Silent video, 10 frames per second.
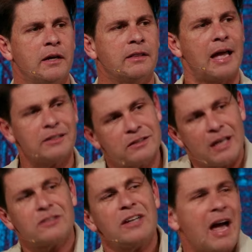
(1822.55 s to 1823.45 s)

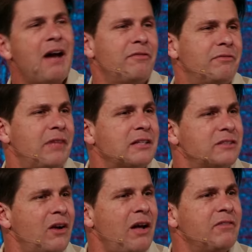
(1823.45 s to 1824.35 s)
That'll
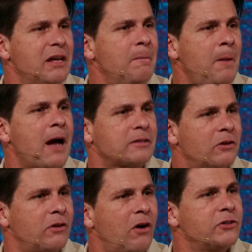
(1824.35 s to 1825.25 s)
have an impact
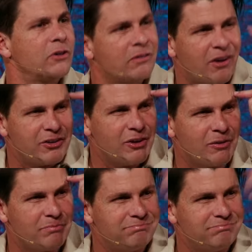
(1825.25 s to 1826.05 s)
on your